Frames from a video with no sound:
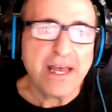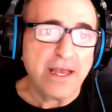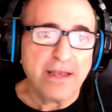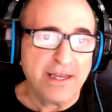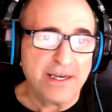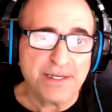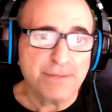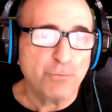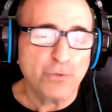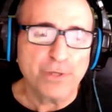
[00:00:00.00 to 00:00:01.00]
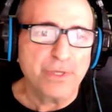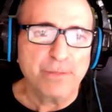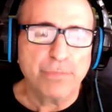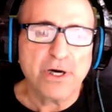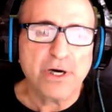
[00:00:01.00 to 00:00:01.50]
and it would have been
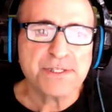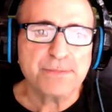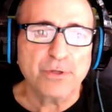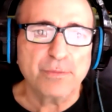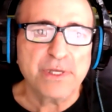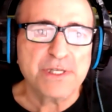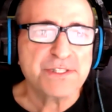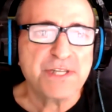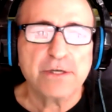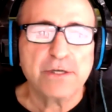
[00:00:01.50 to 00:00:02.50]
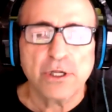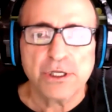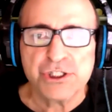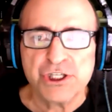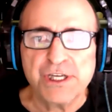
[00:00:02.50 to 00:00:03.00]
impossible because
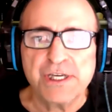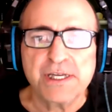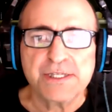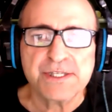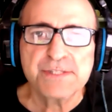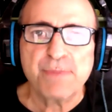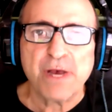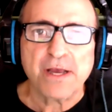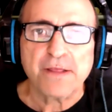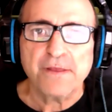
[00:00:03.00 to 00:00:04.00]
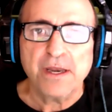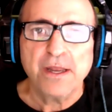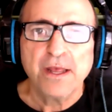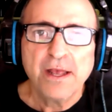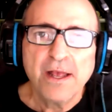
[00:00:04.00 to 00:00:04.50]
technology didn't exist back then
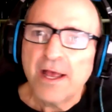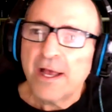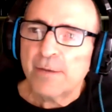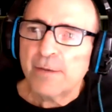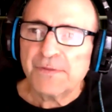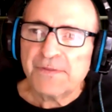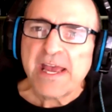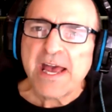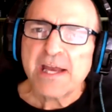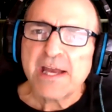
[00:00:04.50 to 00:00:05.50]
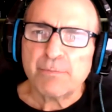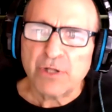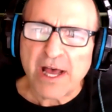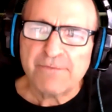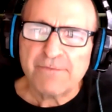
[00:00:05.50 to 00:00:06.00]
but they had a
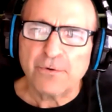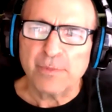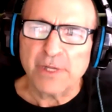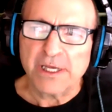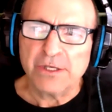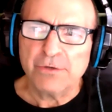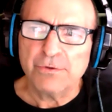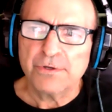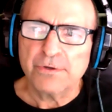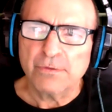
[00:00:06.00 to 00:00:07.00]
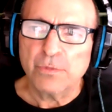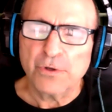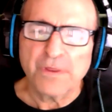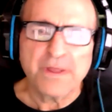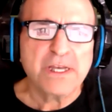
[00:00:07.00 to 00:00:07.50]
platform like YouTube where
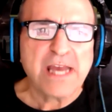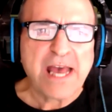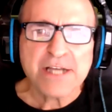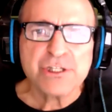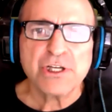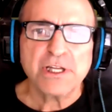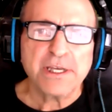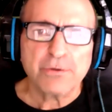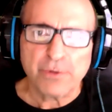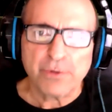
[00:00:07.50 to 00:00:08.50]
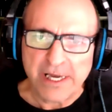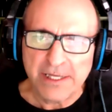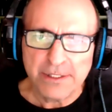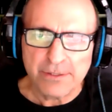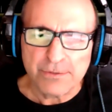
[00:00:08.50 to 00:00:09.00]
they could actually
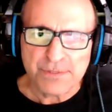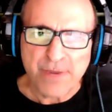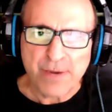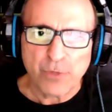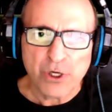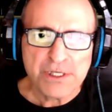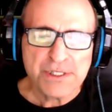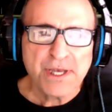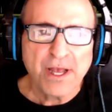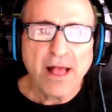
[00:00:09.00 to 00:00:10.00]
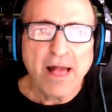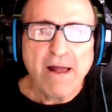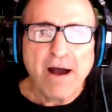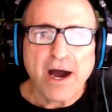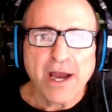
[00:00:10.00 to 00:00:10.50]
create those memories.
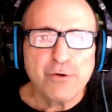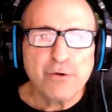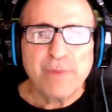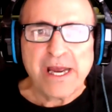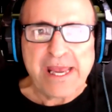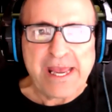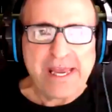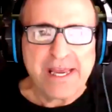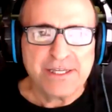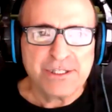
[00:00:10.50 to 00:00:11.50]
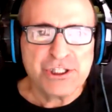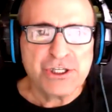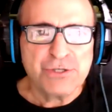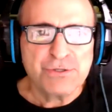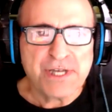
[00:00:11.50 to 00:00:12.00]
I know my aunt, she
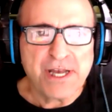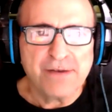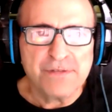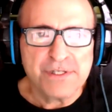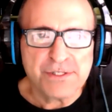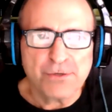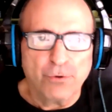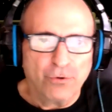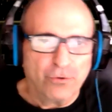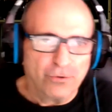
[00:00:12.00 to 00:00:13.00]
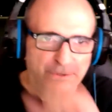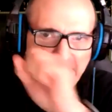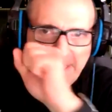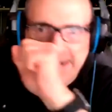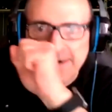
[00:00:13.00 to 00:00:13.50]
used to have this old
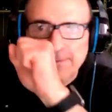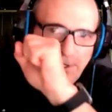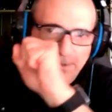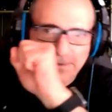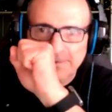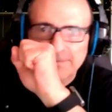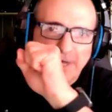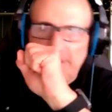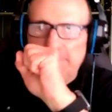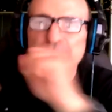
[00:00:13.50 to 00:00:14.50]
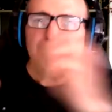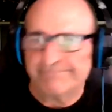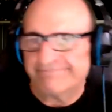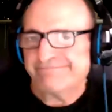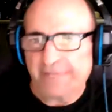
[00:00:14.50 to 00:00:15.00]
camera. Well,
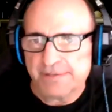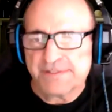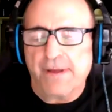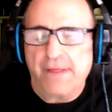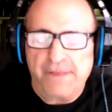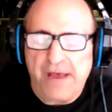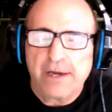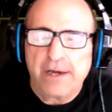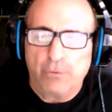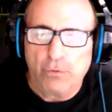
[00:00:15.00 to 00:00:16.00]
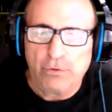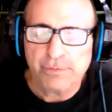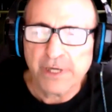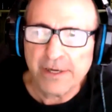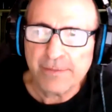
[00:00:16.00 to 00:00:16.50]
it's not that old,
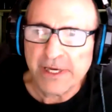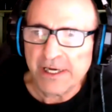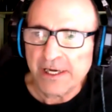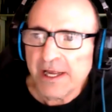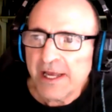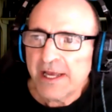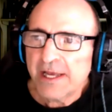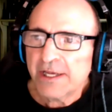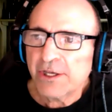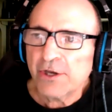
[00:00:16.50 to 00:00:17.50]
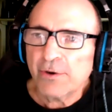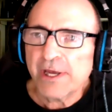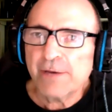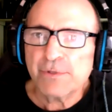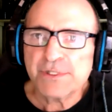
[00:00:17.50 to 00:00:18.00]
but I mean, you know, it
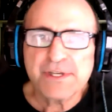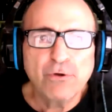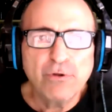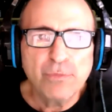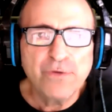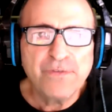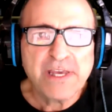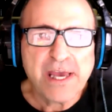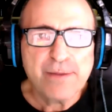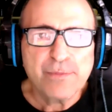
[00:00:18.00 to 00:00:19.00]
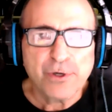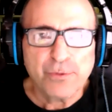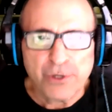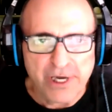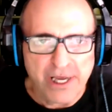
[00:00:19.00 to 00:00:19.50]
was the old movie camera
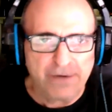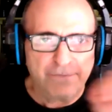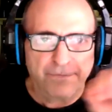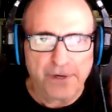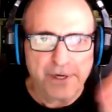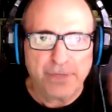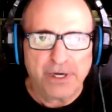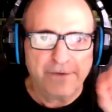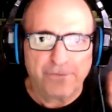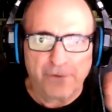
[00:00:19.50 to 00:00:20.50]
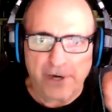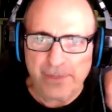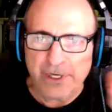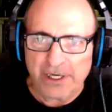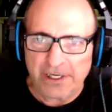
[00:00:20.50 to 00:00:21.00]
where you had frame by frame
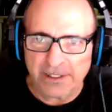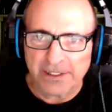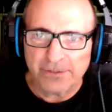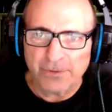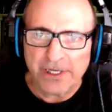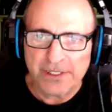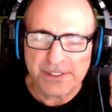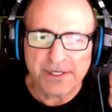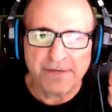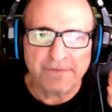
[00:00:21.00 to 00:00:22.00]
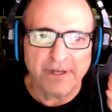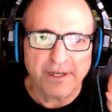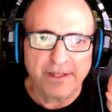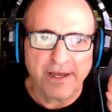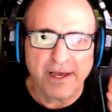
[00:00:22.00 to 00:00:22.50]
and it clicked away and stuff
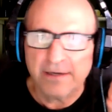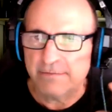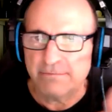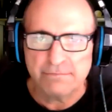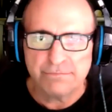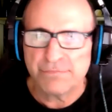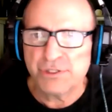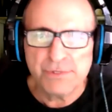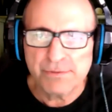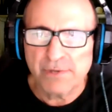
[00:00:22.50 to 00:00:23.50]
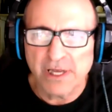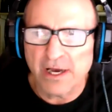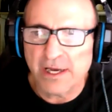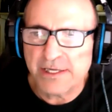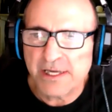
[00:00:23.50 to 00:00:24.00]
like that. And she was really
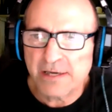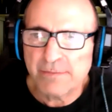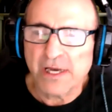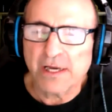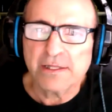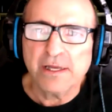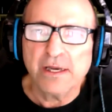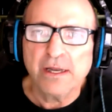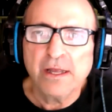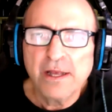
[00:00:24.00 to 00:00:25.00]
high tech back then,